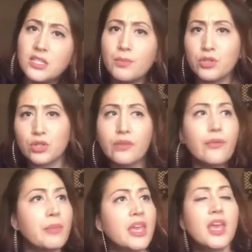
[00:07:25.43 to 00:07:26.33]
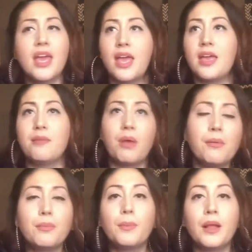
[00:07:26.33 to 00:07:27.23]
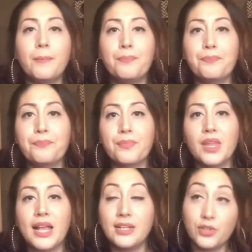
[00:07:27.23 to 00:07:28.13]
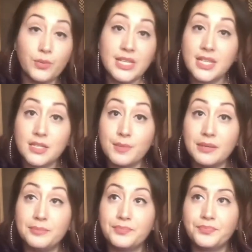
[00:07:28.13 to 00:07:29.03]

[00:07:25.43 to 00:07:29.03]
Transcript: It's emotional for me, and blah, blah, blah, blah. And you know what he said to me?